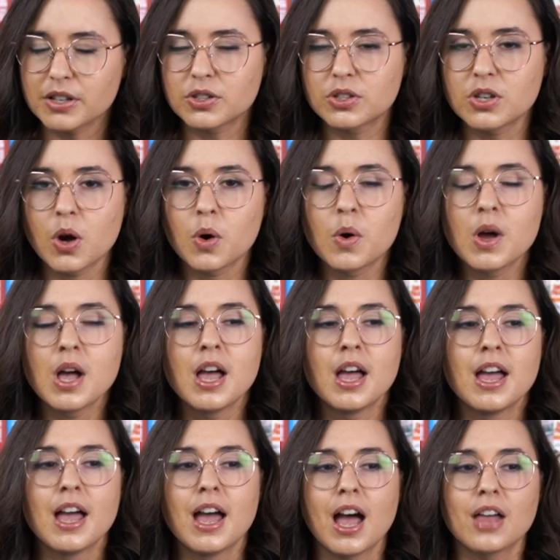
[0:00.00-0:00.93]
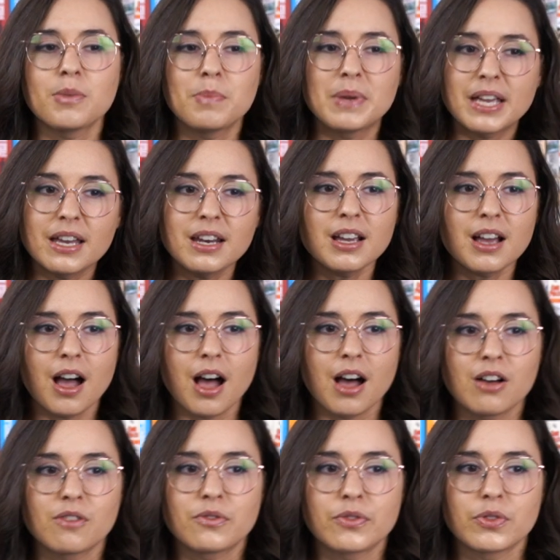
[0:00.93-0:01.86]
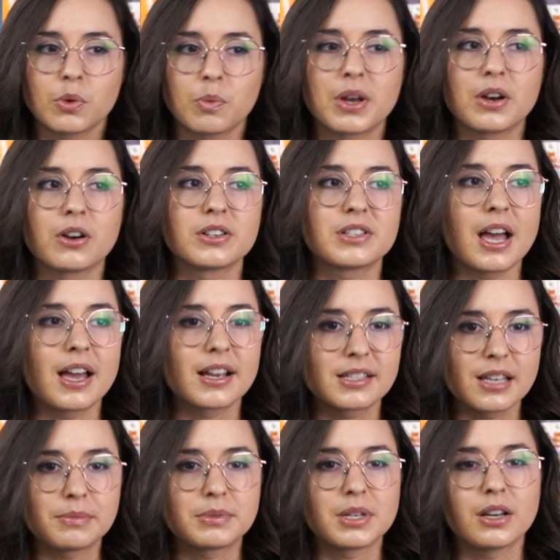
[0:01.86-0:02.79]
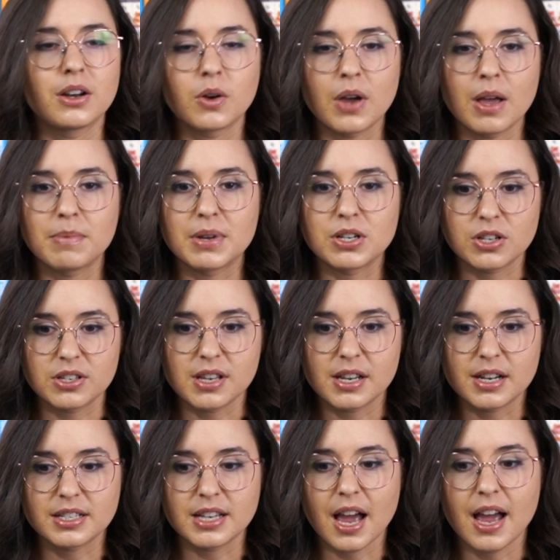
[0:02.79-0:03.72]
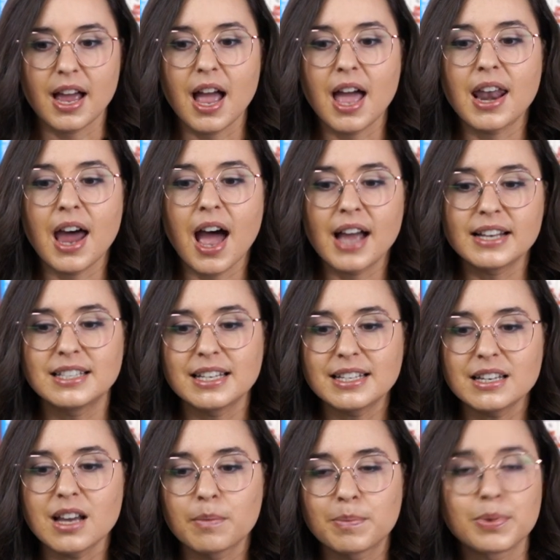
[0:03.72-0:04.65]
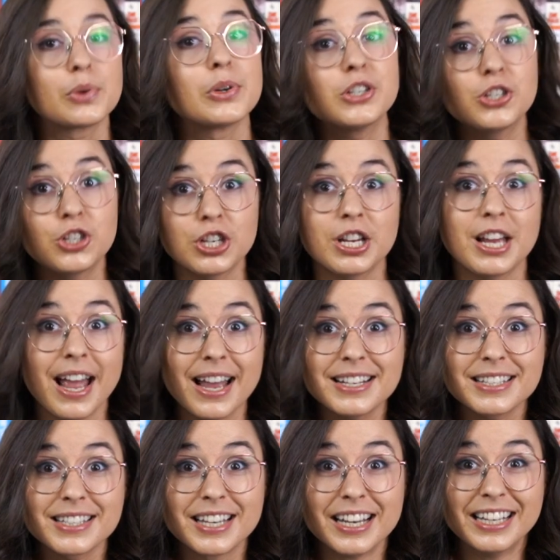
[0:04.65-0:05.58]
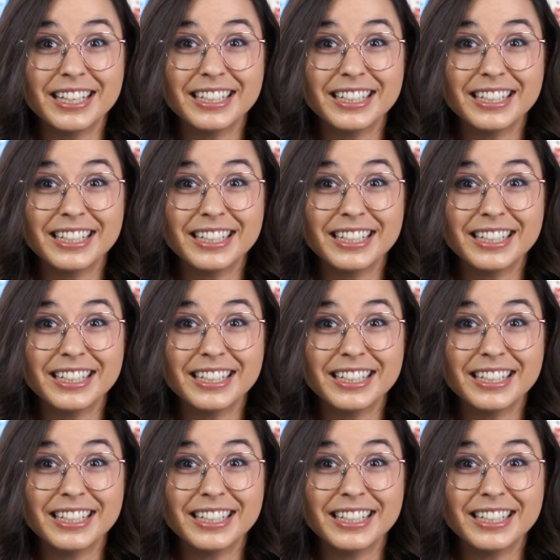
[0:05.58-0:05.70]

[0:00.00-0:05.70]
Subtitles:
So at the beginning of The Winners, I accepted, okay, Benji's gonna die, and I didn't appreciate